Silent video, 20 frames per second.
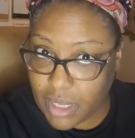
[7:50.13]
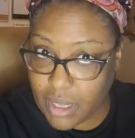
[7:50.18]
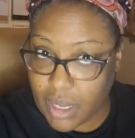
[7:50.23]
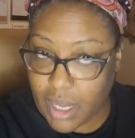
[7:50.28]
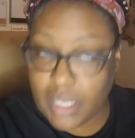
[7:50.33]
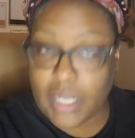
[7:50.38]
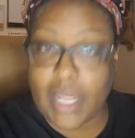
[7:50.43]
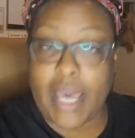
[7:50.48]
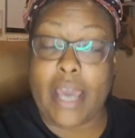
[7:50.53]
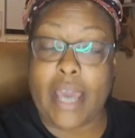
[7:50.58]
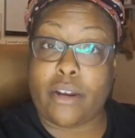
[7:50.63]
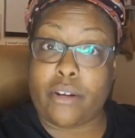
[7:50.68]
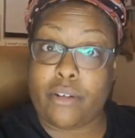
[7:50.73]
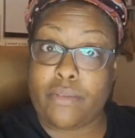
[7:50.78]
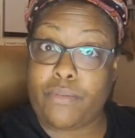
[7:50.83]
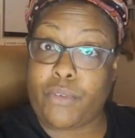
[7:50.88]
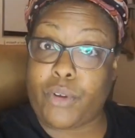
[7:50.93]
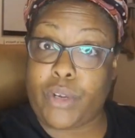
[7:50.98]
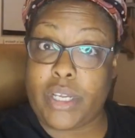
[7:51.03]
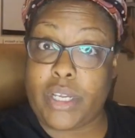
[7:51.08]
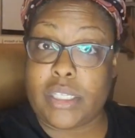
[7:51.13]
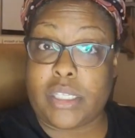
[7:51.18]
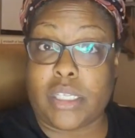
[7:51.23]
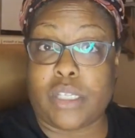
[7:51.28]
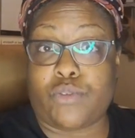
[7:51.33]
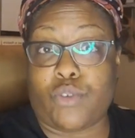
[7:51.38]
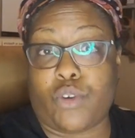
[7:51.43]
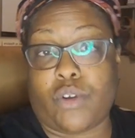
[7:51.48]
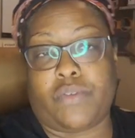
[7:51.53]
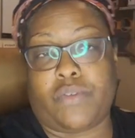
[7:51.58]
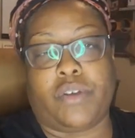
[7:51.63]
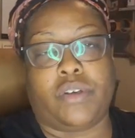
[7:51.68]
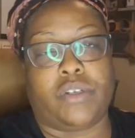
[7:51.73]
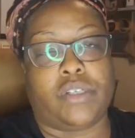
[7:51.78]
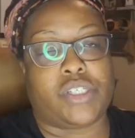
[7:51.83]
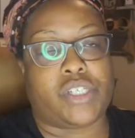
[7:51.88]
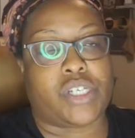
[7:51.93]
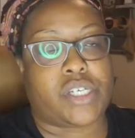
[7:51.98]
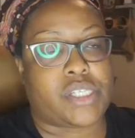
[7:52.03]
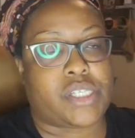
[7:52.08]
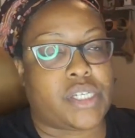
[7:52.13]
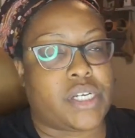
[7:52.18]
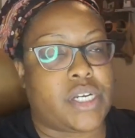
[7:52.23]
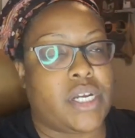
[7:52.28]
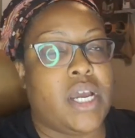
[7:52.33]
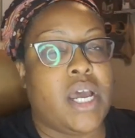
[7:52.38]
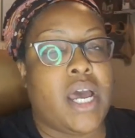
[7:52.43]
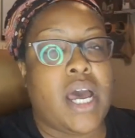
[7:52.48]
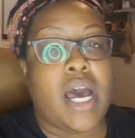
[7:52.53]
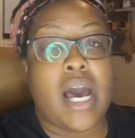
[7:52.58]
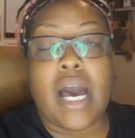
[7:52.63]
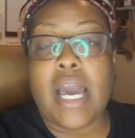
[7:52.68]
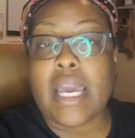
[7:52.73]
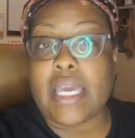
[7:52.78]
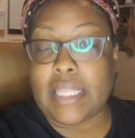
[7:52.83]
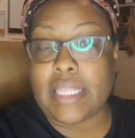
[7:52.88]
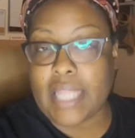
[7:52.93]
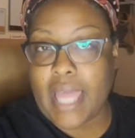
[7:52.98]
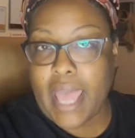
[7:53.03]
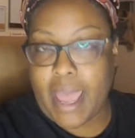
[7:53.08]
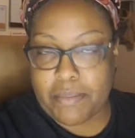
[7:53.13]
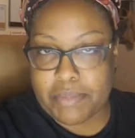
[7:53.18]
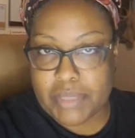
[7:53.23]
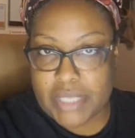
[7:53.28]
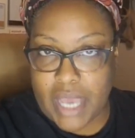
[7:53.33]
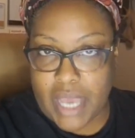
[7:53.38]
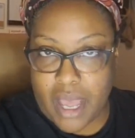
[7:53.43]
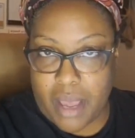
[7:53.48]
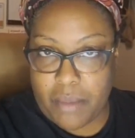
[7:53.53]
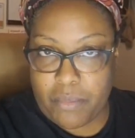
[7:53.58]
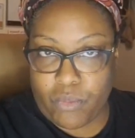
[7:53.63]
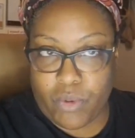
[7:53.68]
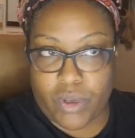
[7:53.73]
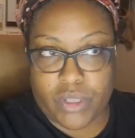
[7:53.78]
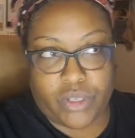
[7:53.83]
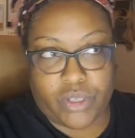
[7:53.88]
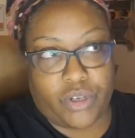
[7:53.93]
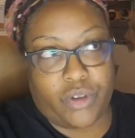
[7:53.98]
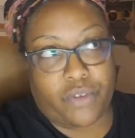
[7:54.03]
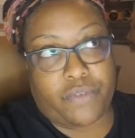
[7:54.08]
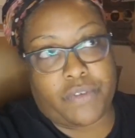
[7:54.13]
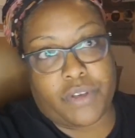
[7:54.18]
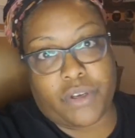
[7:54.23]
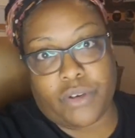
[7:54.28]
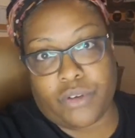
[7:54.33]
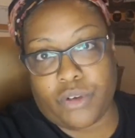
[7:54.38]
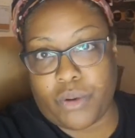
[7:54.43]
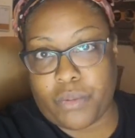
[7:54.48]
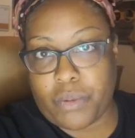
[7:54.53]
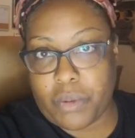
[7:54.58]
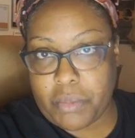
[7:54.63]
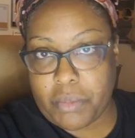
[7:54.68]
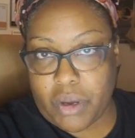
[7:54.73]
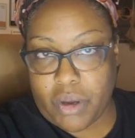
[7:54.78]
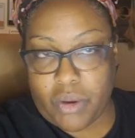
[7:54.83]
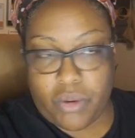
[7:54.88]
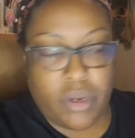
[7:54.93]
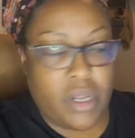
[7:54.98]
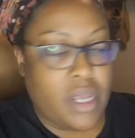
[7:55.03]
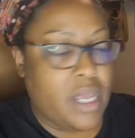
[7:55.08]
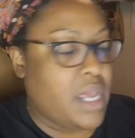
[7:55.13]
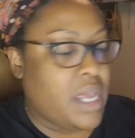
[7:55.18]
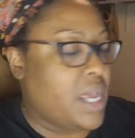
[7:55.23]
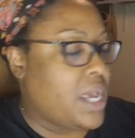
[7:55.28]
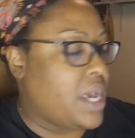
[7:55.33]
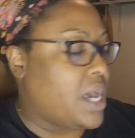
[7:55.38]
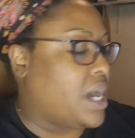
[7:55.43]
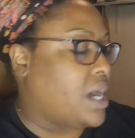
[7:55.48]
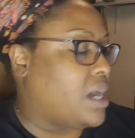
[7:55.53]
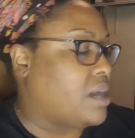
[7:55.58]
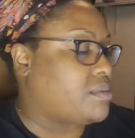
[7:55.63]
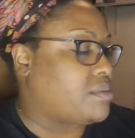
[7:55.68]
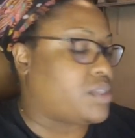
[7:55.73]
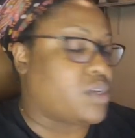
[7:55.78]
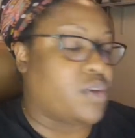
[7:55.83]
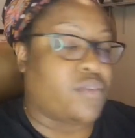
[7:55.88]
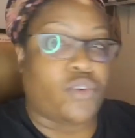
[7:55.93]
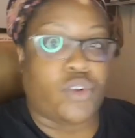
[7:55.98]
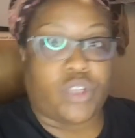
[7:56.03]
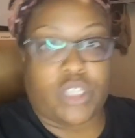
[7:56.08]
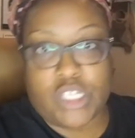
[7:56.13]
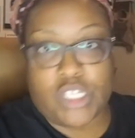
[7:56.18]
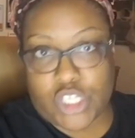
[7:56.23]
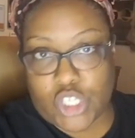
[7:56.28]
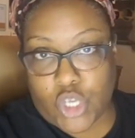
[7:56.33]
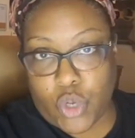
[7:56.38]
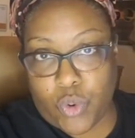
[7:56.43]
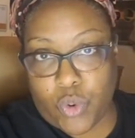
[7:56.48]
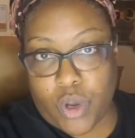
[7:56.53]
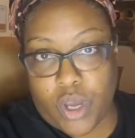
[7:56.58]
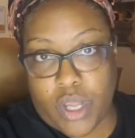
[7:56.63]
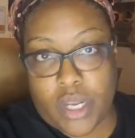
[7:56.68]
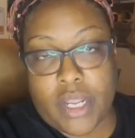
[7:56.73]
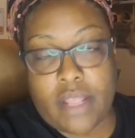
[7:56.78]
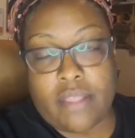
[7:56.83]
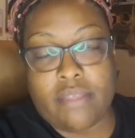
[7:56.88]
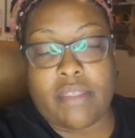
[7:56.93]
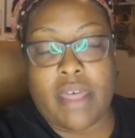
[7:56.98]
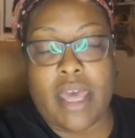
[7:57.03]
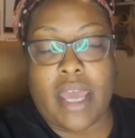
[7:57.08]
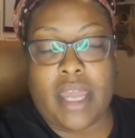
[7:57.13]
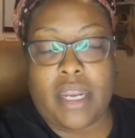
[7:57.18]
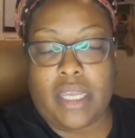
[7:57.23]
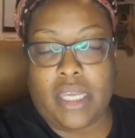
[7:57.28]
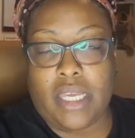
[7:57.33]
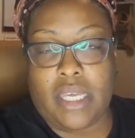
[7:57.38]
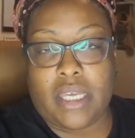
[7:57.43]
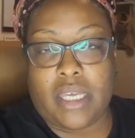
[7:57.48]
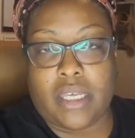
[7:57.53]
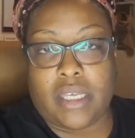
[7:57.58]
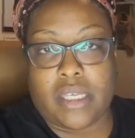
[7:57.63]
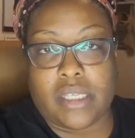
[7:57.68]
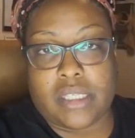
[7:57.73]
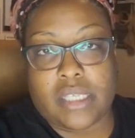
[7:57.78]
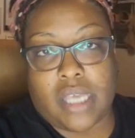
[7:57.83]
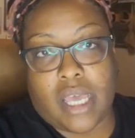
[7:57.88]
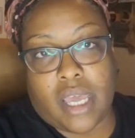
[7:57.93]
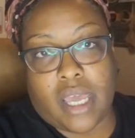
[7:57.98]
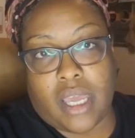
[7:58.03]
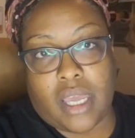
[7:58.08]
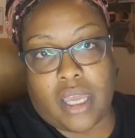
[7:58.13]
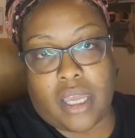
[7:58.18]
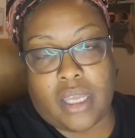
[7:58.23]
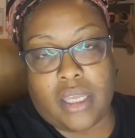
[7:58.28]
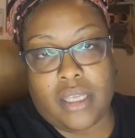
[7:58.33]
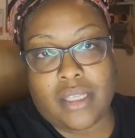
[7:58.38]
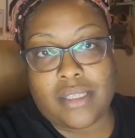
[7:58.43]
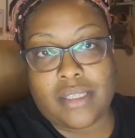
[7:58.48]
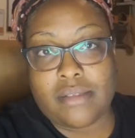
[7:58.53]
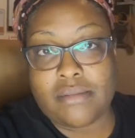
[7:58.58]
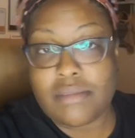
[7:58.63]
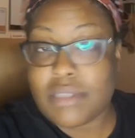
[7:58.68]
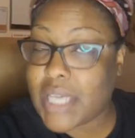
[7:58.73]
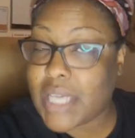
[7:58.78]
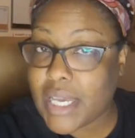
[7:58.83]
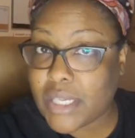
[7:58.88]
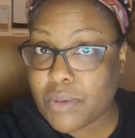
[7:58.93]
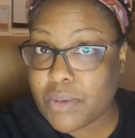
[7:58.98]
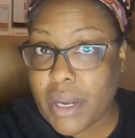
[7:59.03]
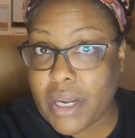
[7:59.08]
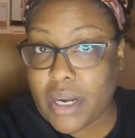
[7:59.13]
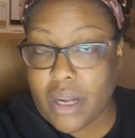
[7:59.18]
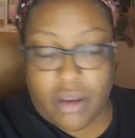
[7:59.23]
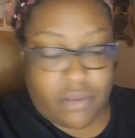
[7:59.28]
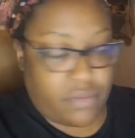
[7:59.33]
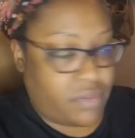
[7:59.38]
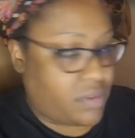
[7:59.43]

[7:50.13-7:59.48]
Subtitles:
a ladder, for instance, for a field adjuster, a laptop, whether you're field or remote, so forth and so on, that is a tax write-off,